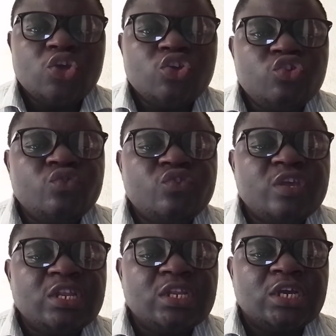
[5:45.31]

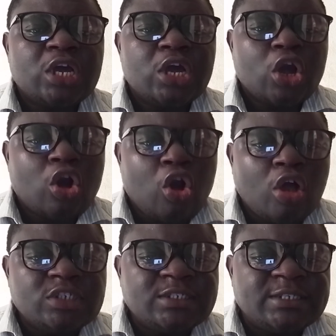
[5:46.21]
Using
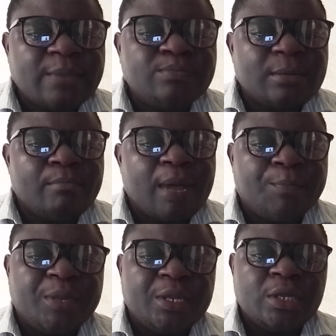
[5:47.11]
concept
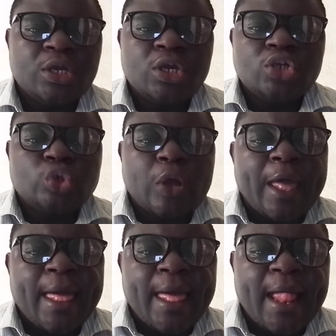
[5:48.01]
mapping to
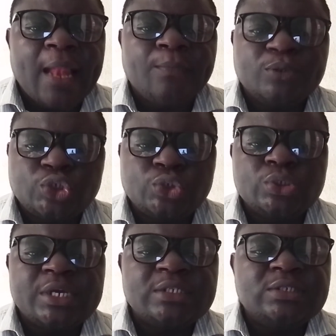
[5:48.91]
help
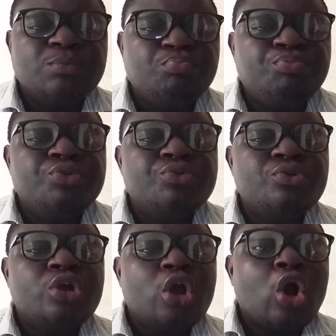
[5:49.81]
students
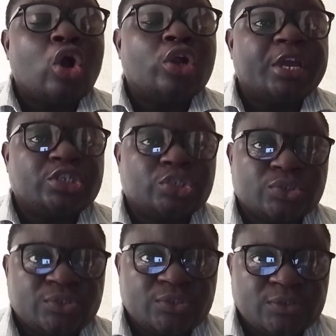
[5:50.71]
build
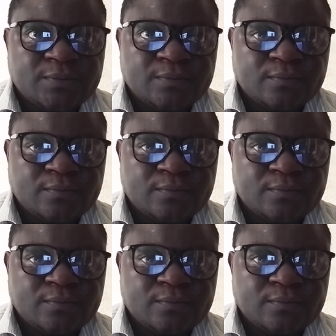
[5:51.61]
connections.